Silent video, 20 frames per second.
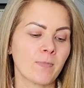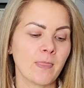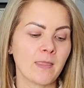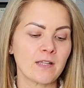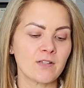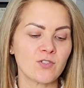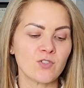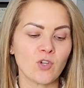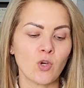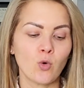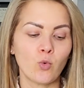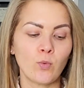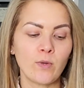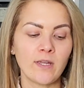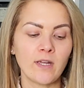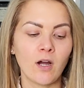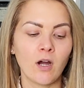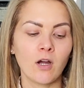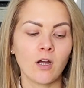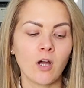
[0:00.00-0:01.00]
So
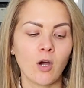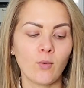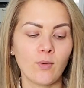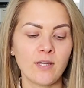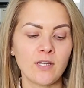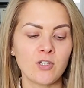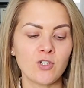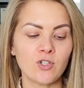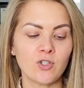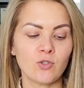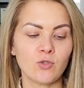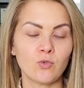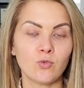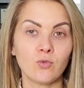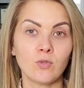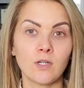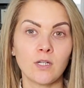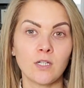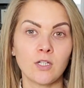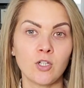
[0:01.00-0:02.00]
we are going
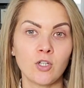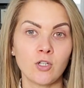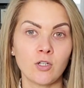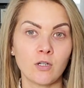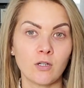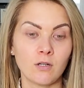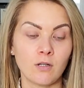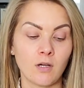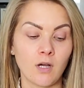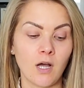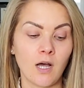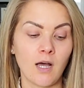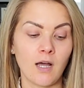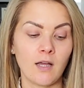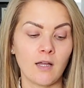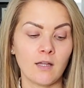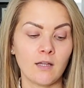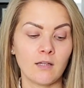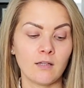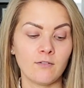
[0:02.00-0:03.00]
to
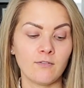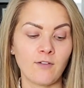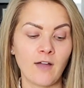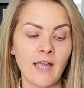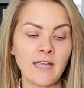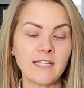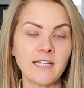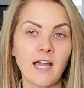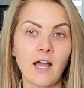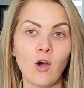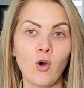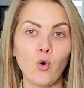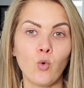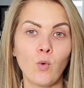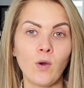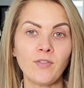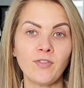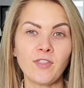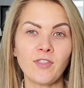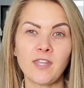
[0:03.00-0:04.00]
find out
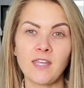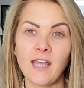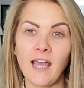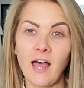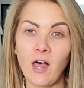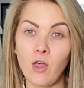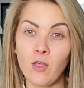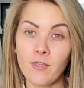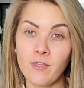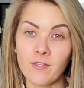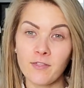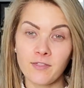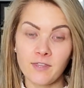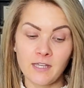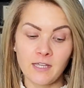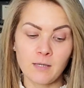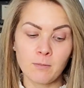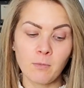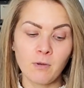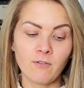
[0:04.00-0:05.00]
what the health
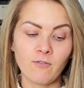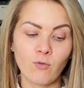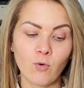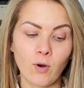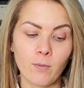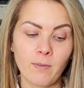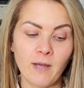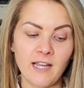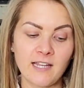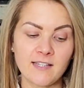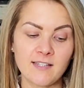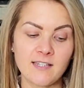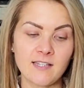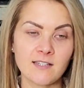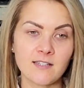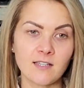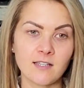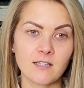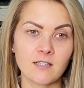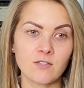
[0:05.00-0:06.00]
theme for
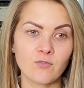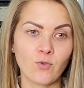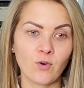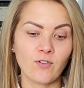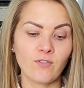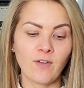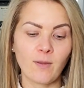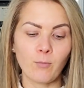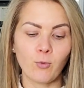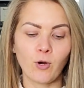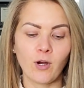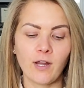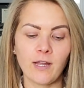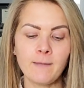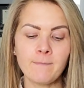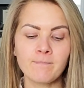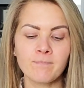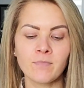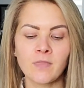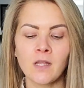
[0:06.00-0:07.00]
Pisces is for
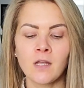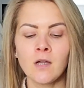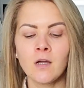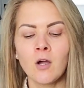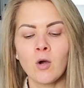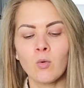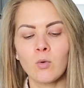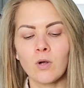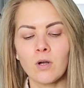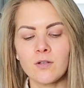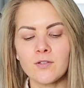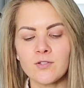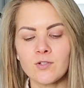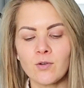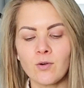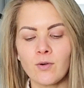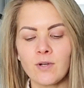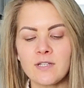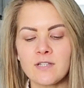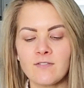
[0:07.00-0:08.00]
February. We're also
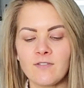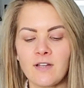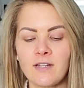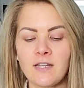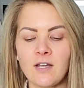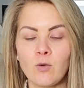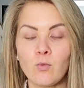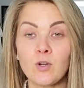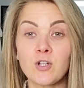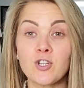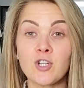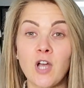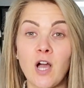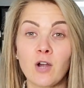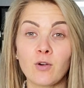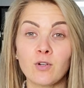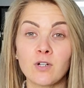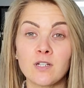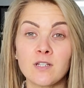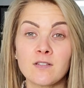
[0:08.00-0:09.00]
going to find out what
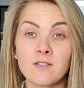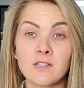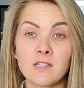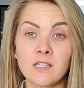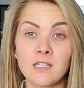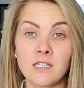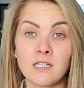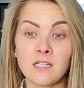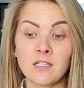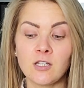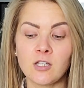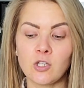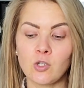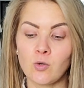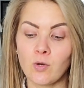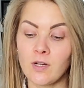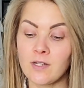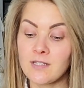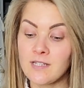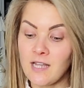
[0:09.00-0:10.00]
chakras need
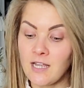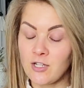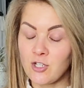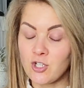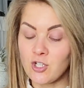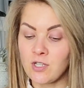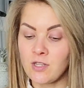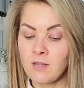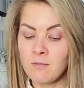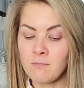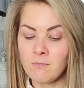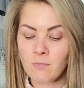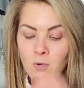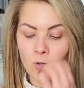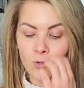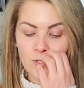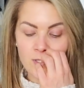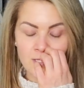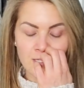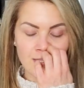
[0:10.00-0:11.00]
your attention the
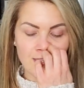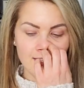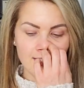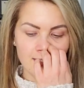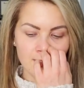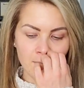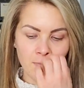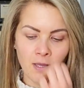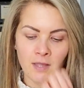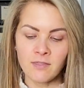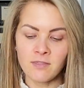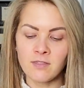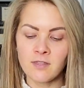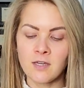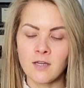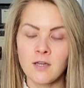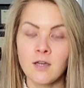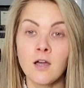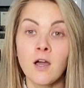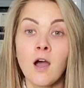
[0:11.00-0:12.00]
most this month,
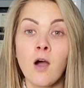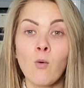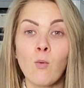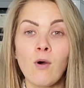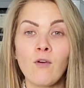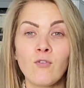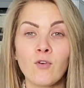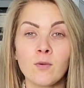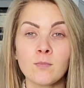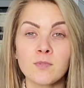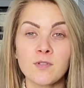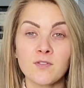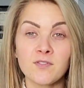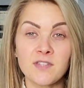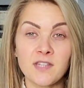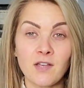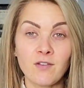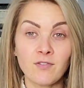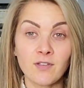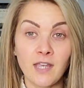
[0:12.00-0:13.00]
what forms of
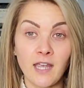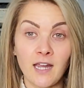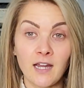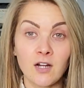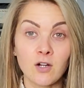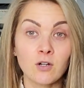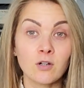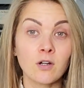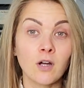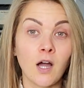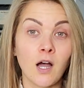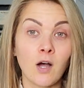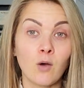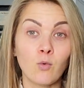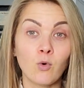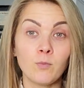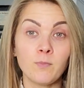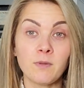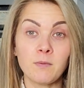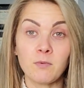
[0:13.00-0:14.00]
self-care
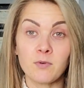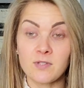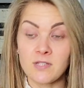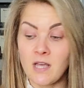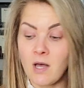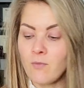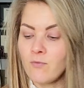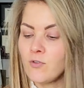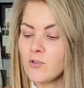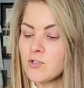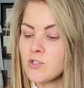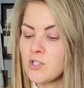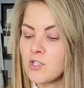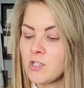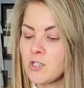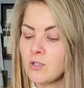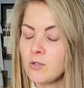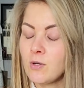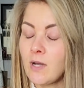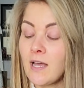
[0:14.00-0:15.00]
will be most helpful to
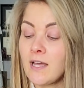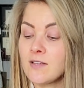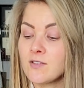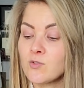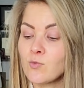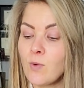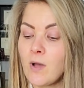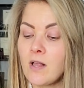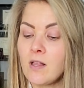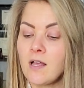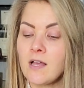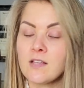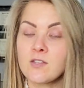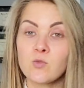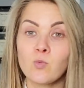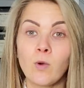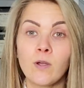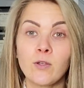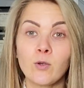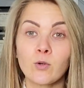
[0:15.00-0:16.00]
you, as well as
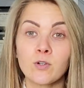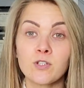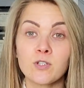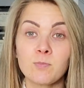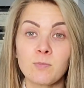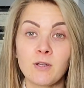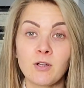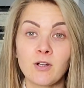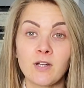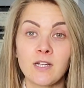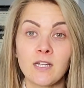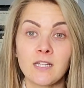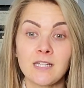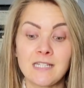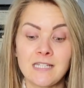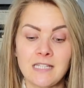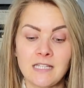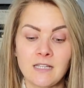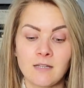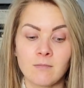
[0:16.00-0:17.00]
what your spirit
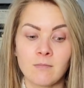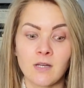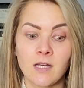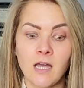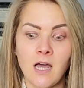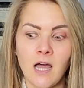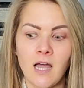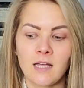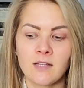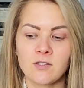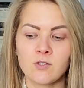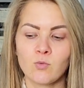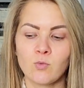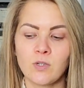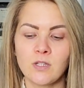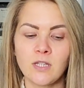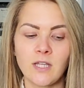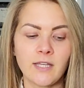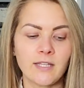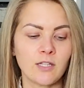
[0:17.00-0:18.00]
team guides
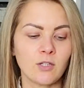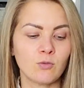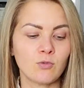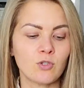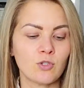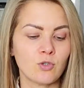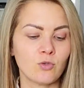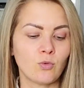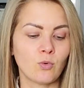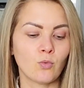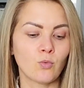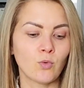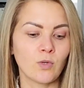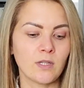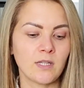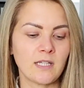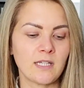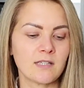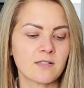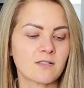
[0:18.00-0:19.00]
would like you to
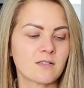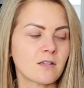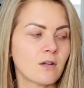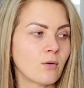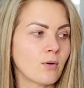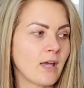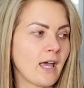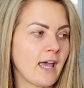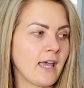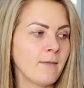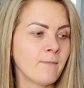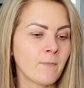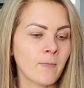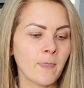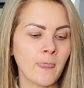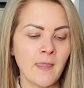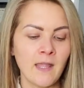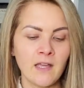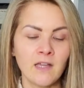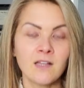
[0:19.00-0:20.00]
release, okay?
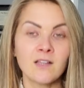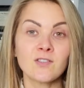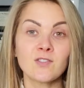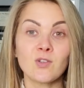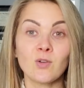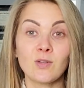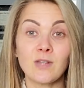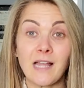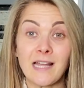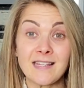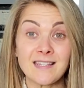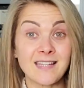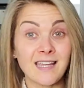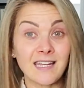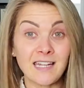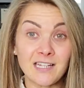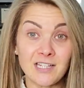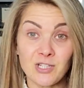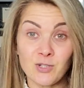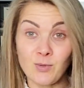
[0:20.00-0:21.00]
So let's
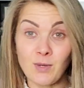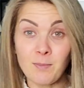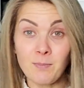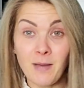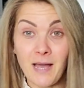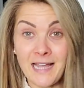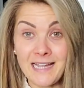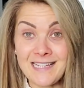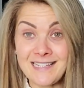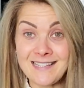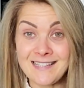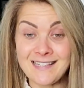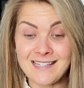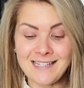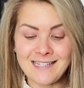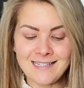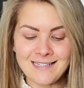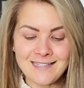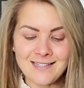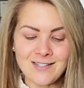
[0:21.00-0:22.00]
get into it,
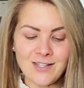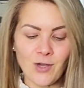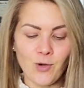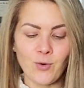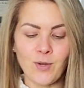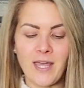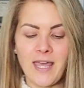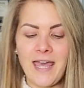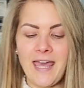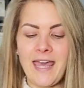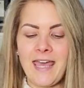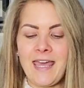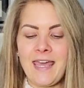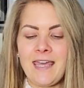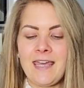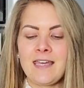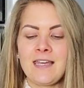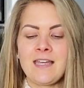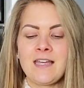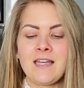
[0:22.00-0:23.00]
Pisces,
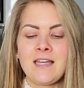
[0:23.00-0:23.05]
okay?